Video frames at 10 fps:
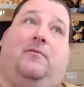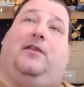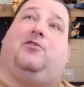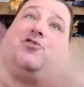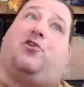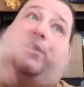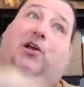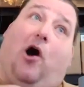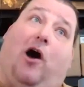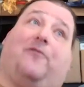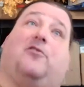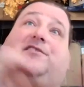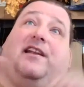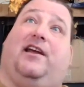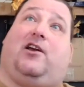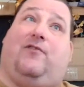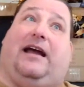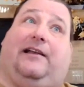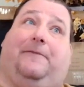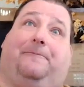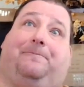either turning it off or setting it correctly.